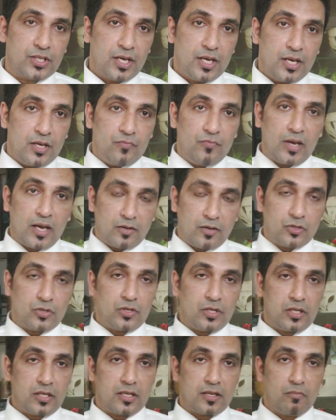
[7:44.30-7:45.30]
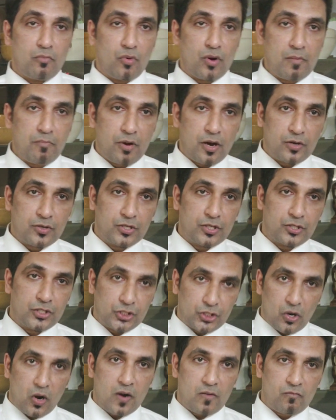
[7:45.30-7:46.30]
we have to learn more about the
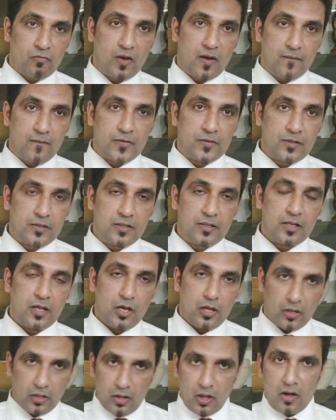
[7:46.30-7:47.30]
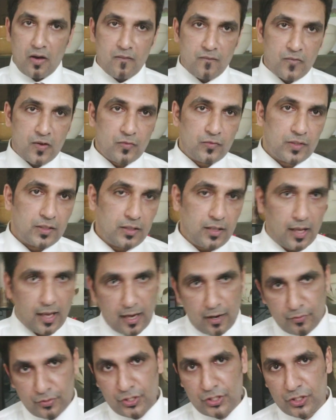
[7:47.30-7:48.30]
short vowel, long vowel,
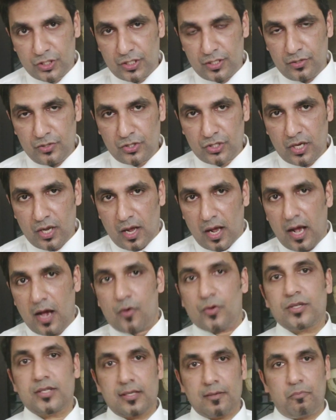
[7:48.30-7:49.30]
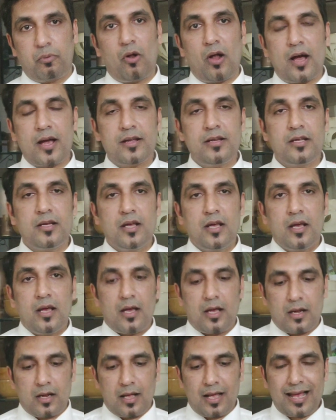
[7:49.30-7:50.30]
how it is used, how it's applied,
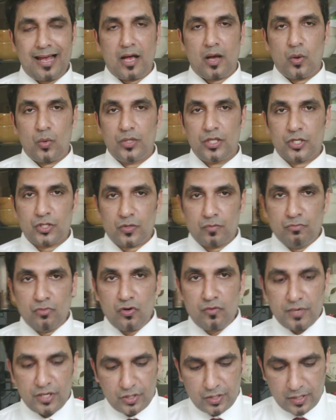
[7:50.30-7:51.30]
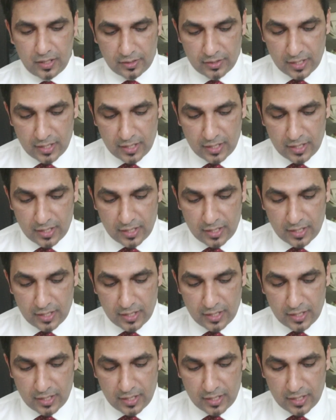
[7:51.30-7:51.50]
and how this movement is.